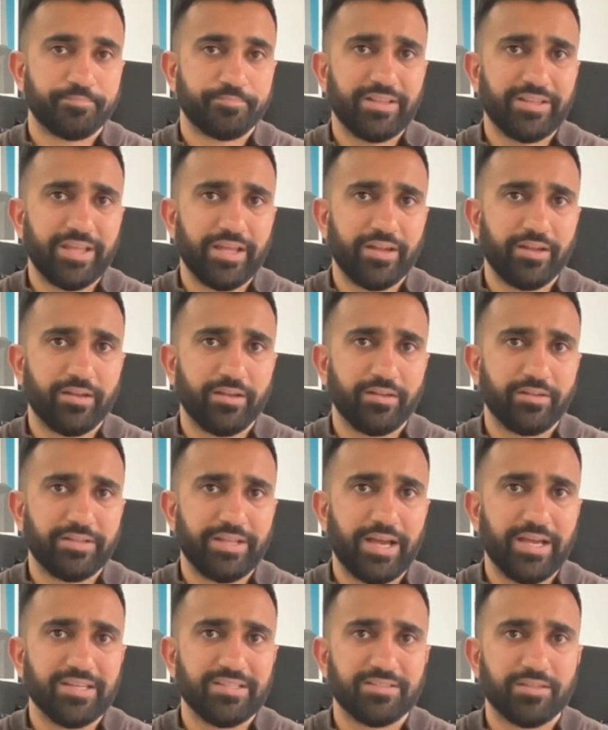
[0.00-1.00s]
then
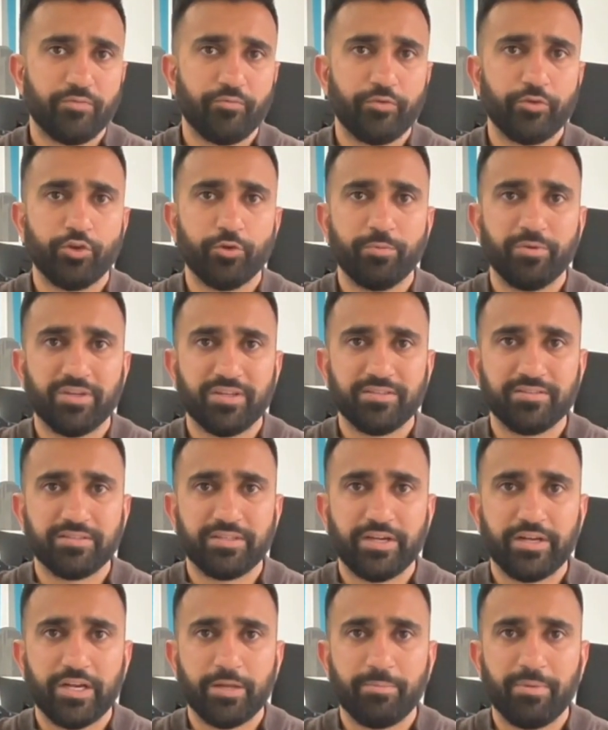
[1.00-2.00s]
that is something to be
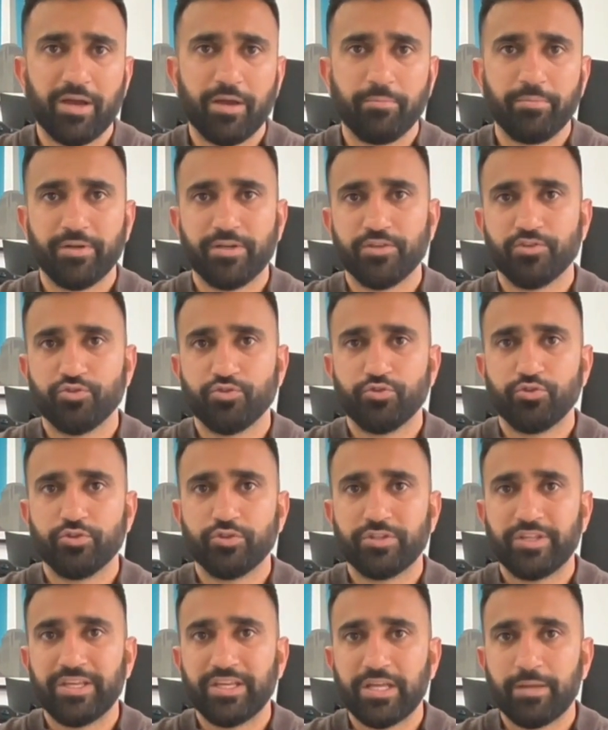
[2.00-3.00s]
concerned about, because you need to
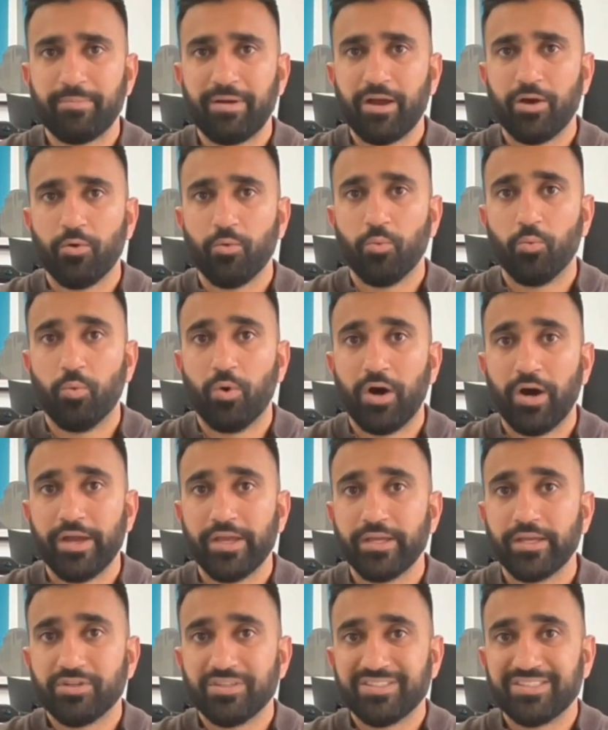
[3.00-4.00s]
think about, why
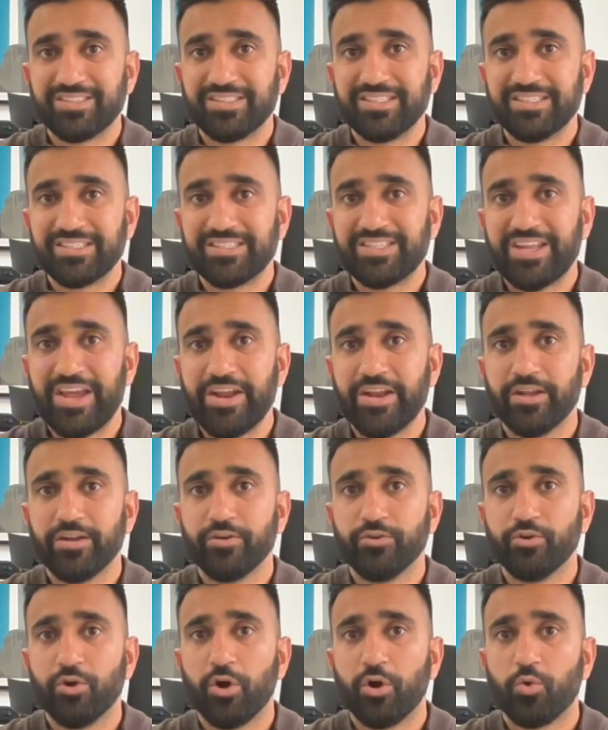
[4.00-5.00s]
does this tenant
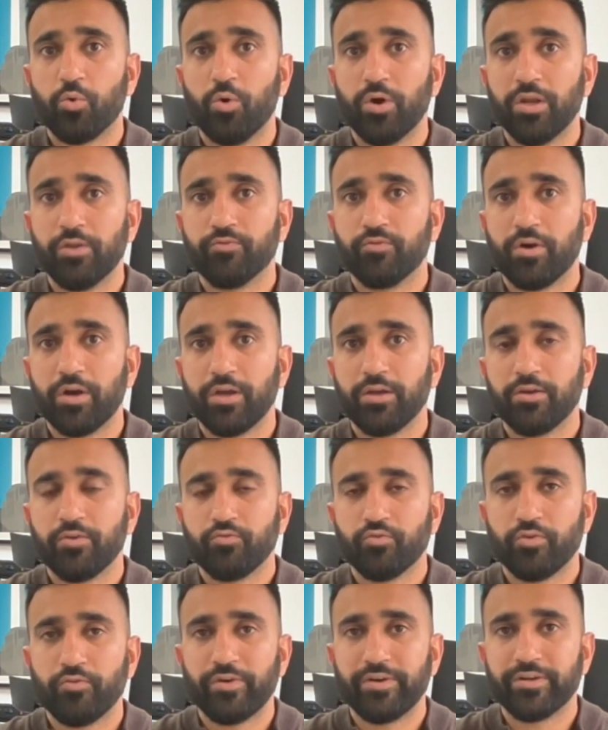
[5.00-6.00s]
not qualify
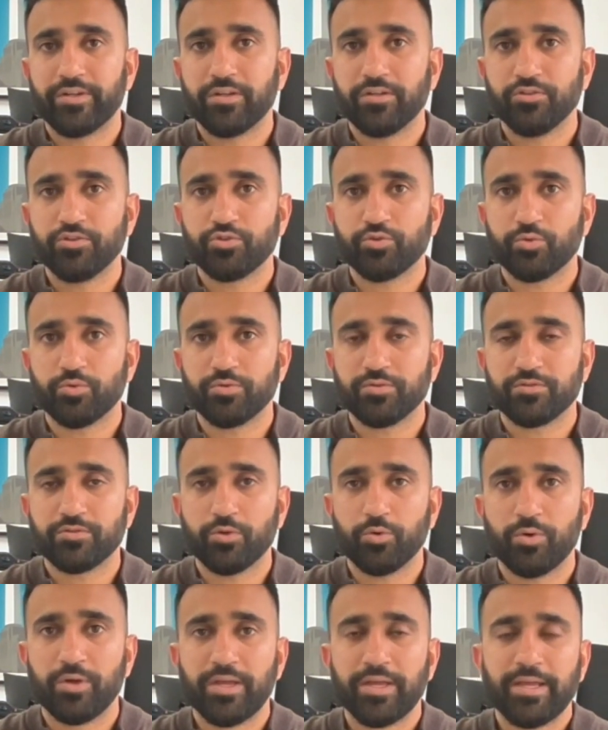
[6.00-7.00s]
for rental insurance?
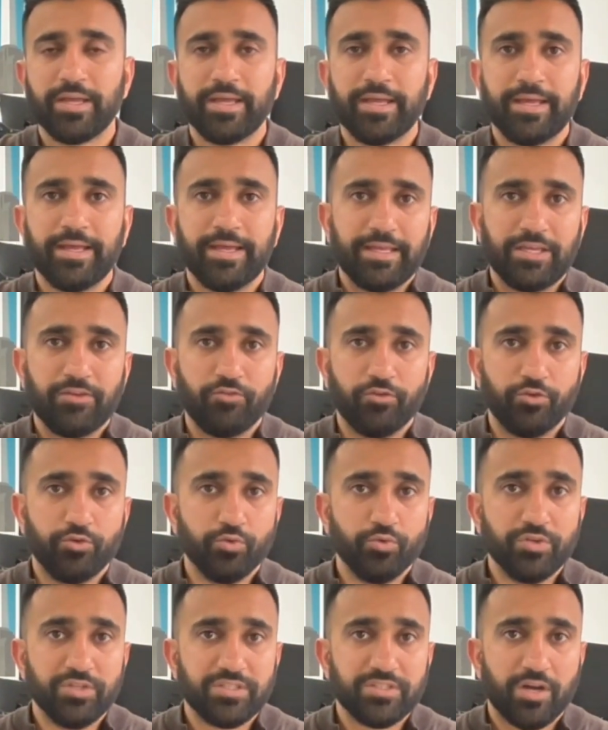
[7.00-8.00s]
So if you
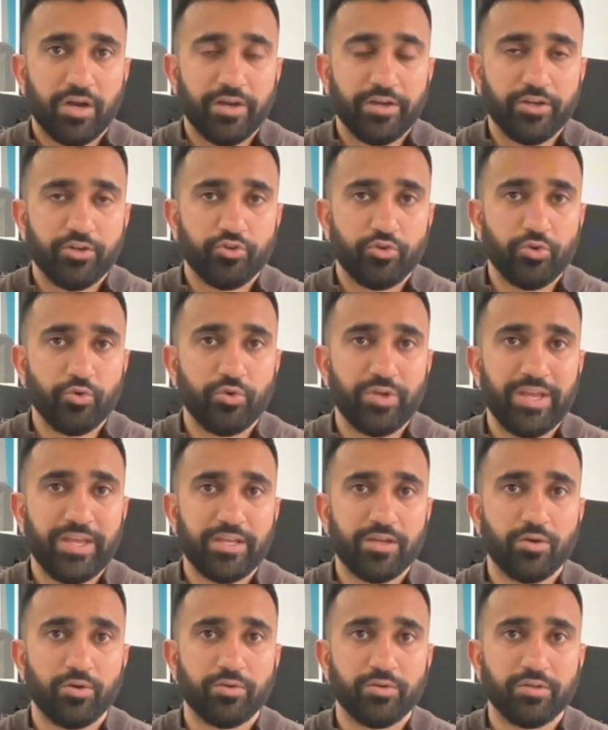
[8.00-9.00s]
do decide to
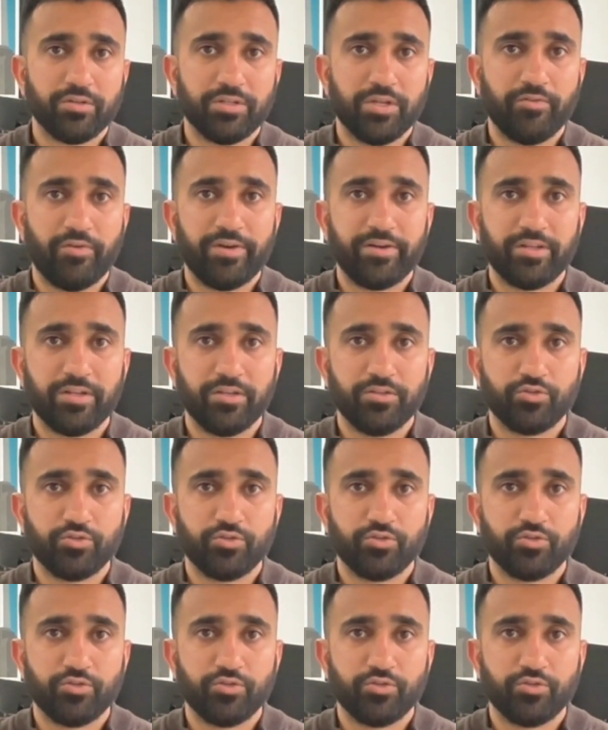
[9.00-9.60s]
take on the rental